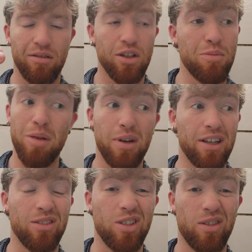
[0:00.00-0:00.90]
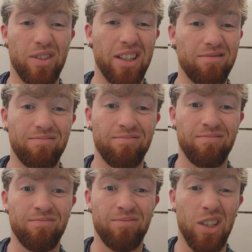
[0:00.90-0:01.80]
Because maybe you're doing stuff that
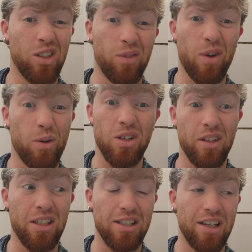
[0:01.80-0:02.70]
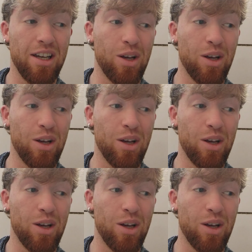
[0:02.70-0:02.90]
you're trying to focus on these